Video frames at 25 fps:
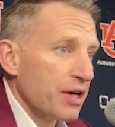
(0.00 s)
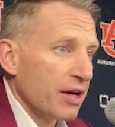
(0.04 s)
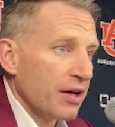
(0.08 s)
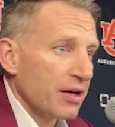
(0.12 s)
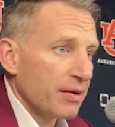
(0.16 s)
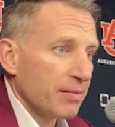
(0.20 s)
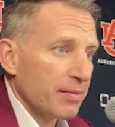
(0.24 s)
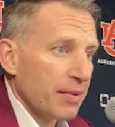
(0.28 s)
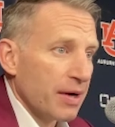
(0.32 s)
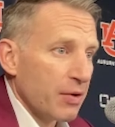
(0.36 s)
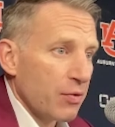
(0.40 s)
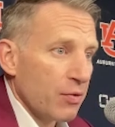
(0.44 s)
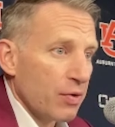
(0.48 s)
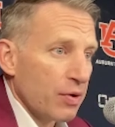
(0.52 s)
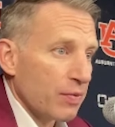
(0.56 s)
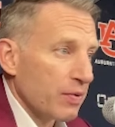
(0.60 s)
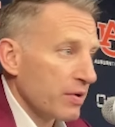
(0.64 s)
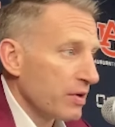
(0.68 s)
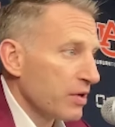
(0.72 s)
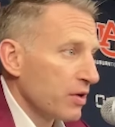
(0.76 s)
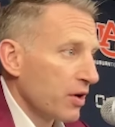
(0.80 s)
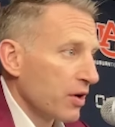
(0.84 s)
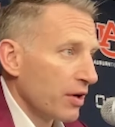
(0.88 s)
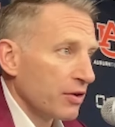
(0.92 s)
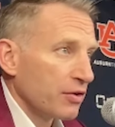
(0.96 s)
I think maybe we
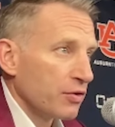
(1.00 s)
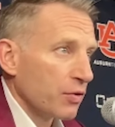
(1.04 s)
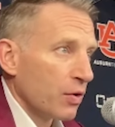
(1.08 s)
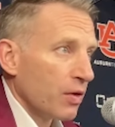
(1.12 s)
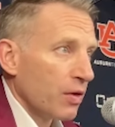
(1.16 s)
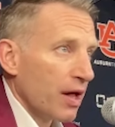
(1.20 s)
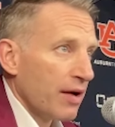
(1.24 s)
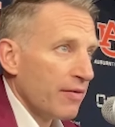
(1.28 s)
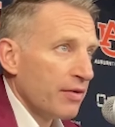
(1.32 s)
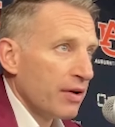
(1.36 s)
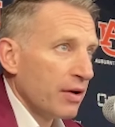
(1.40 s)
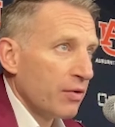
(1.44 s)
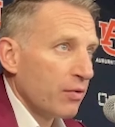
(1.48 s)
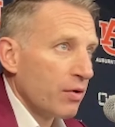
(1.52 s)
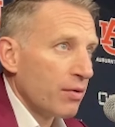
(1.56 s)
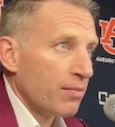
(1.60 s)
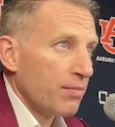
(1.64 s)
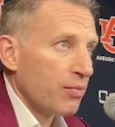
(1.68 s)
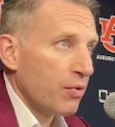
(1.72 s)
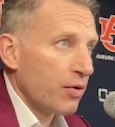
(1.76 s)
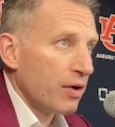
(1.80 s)
cut it to 11 at one